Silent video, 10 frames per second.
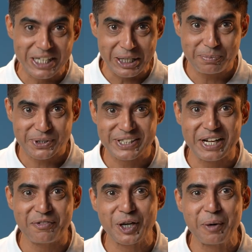sleeps,
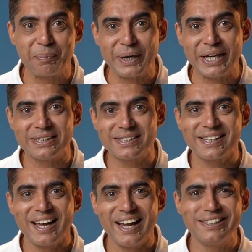never
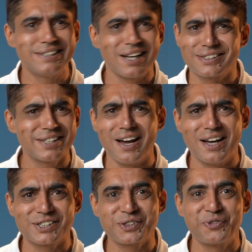complains, and doesn't
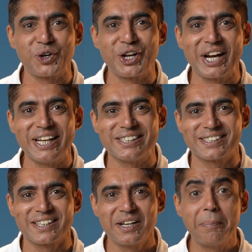ask for a
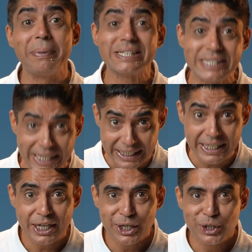raise.
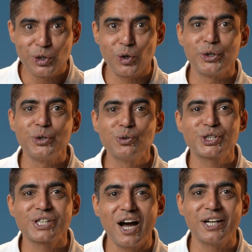Basically, your new
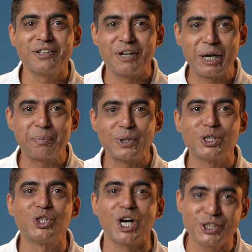star developer
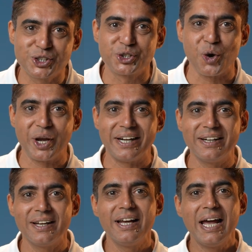just
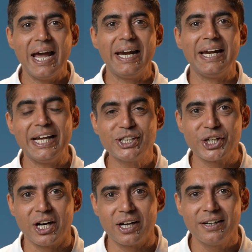joined and
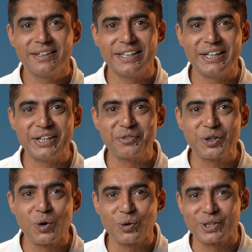HR didn't
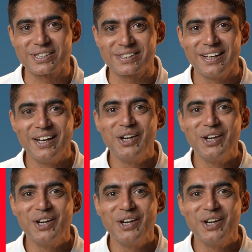even notice.